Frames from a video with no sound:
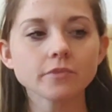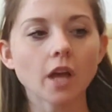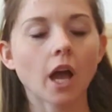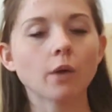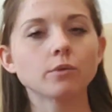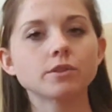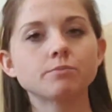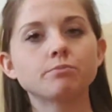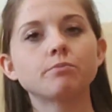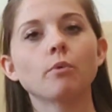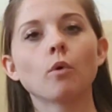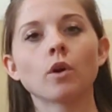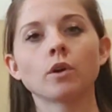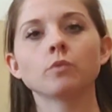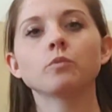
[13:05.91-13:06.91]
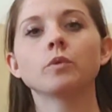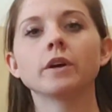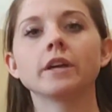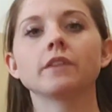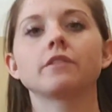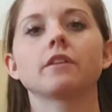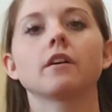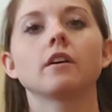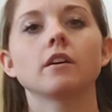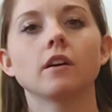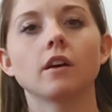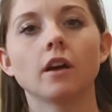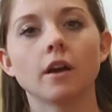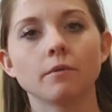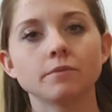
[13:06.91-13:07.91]
I was born with
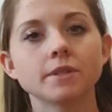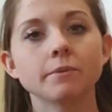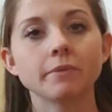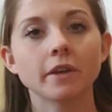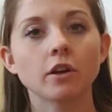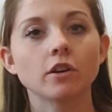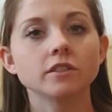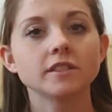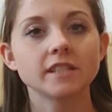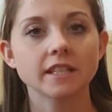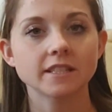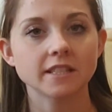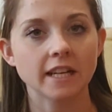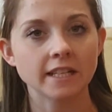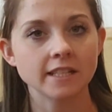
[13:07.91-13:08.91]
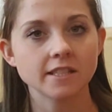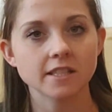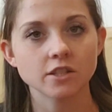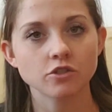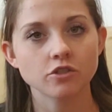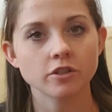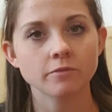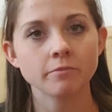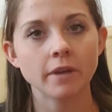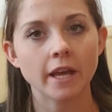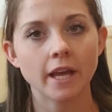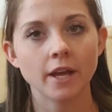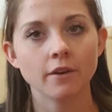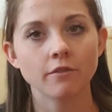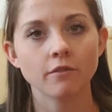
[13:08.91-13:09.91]
something called sick sinus syndrome,
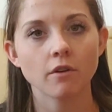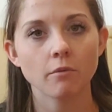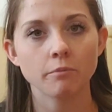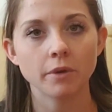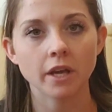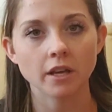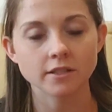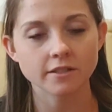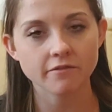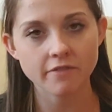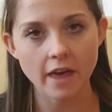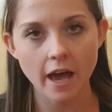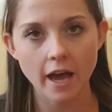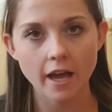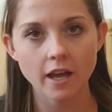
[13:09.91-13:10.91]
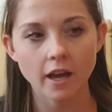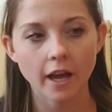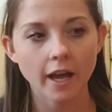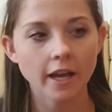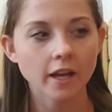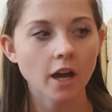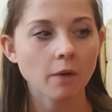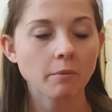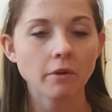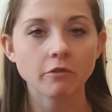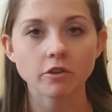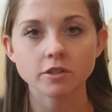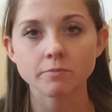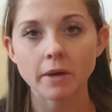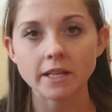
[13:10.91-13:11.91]
and because of that, I got my
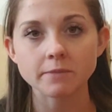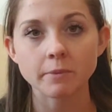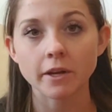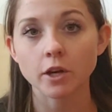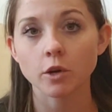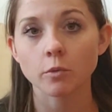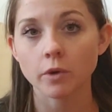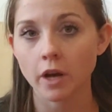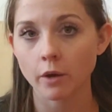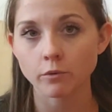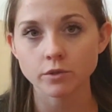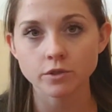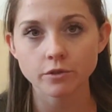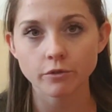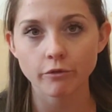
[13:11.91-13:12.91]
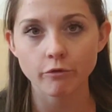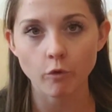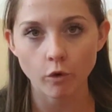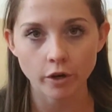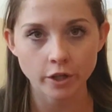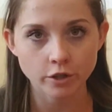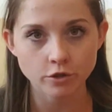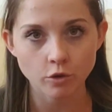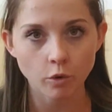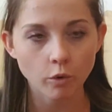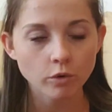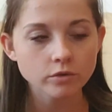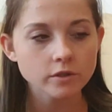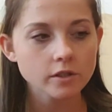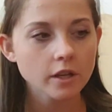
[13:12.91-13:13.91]
first pacemaker when I was 4 years
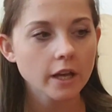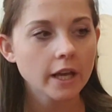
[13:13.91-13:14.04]
old.